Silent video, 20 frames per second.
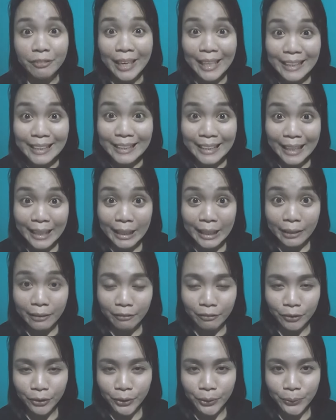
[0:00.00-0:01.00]
fighting
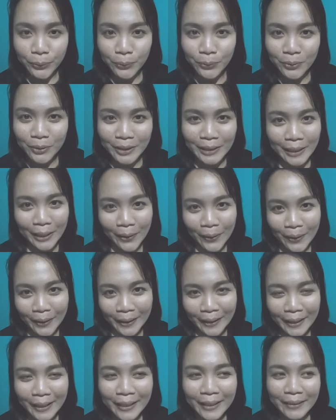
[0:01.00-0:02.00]
for you.
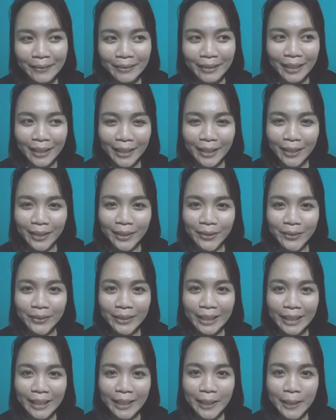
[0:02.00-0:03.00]
Charot. Okay, are
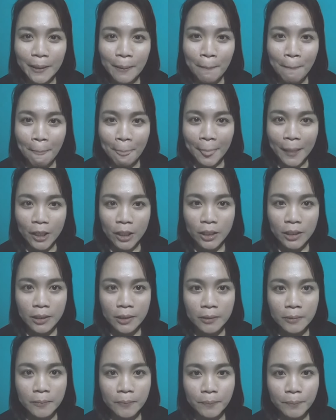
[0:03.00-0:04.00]
really
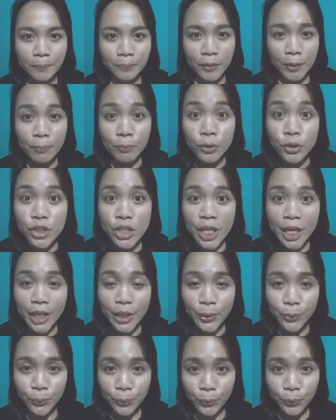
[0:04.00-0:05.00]

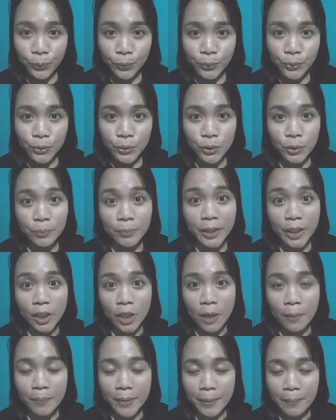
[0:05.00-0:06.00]
pushing you to
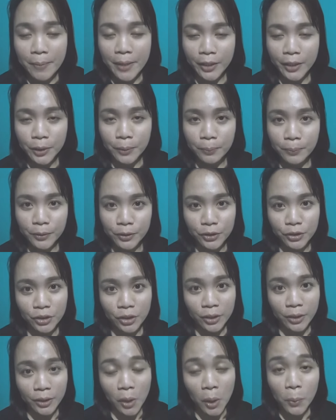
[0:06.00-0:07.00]
become a better
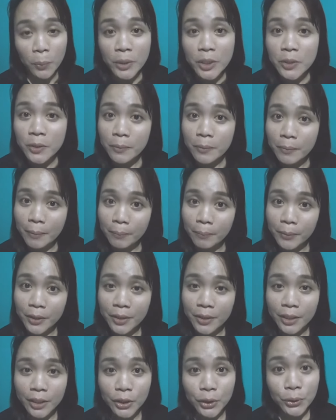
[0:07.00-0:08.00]
person. Always
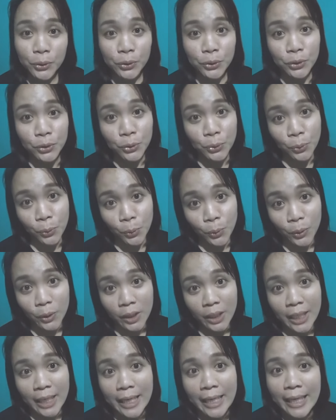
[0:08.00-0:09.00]
remember that your
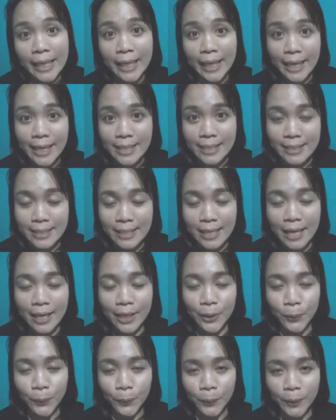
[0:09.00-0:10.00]
school is
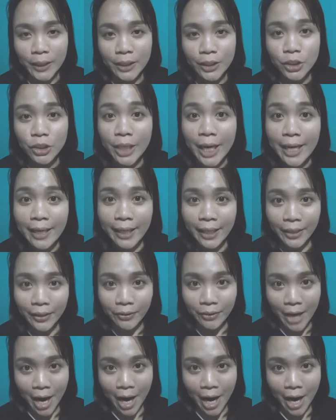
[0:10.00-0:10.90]
your training